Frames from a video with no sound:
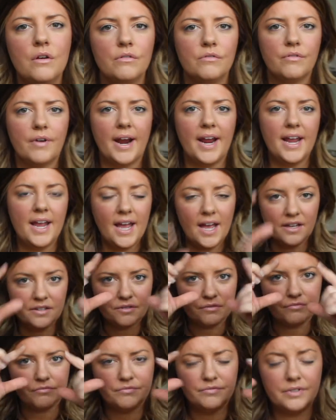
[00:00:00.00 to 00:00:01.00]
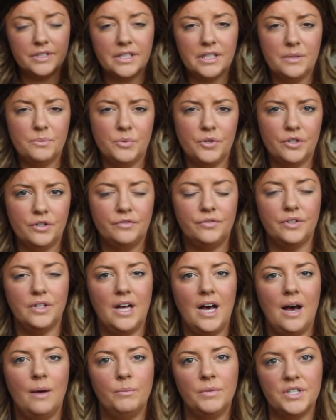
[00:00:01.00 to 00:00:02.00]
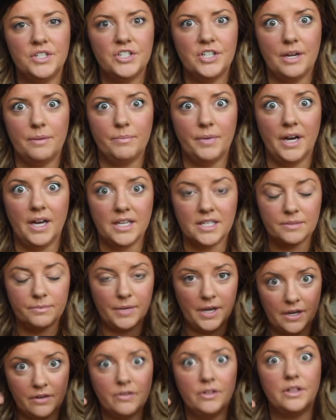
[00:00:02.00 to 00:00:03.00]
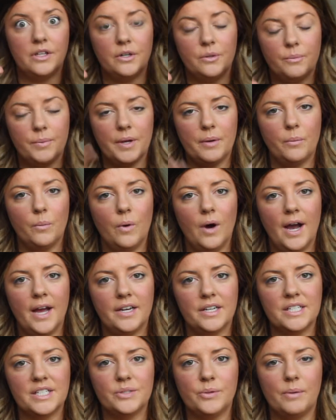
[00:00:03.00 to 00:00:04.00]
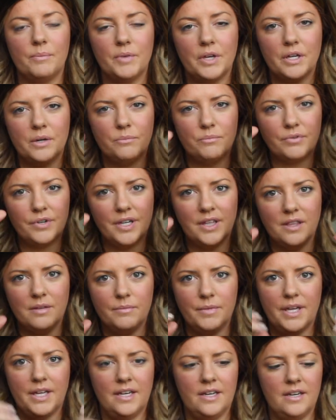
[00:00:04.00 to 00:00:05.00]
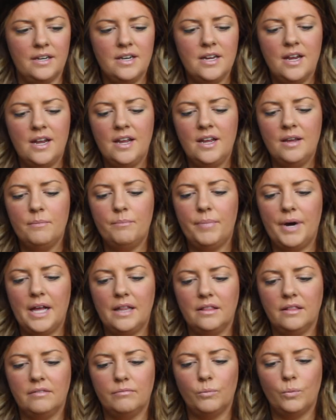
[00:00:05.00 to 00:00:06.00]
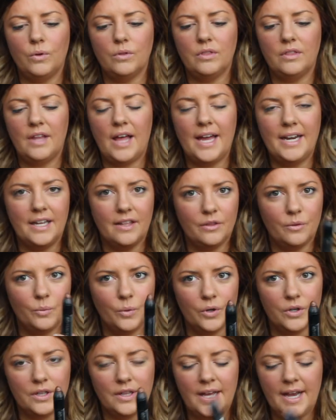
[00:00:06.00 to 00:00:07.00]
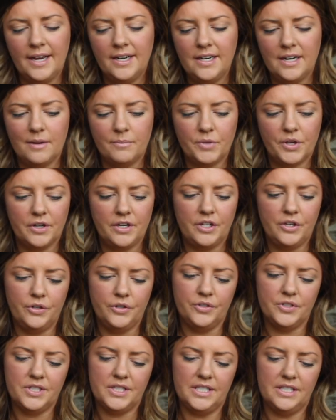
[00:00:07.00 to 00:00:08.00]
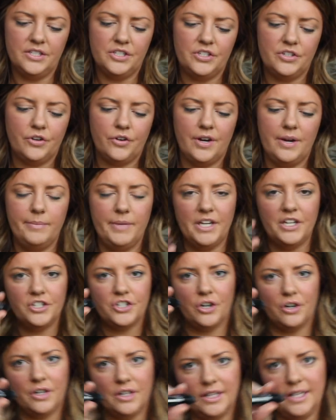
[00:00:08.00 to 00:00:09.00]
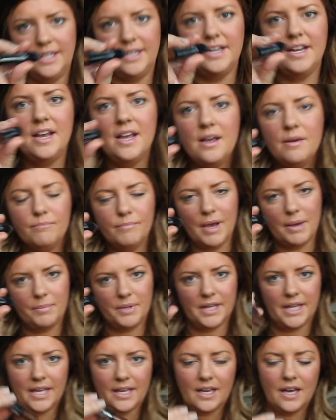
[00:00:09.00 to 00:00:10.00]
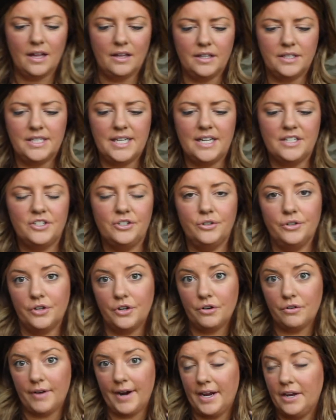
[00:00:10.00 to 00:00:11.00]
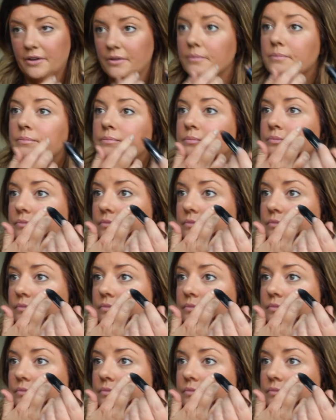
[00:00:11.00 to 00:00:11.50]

REY has really beautiful almond shaped eyes. Mine are a little bit wider, so I'm going to bring them in by lining the waterline, and I'm going to use this creamy chocolate Maybelline Color Tattoo crayon.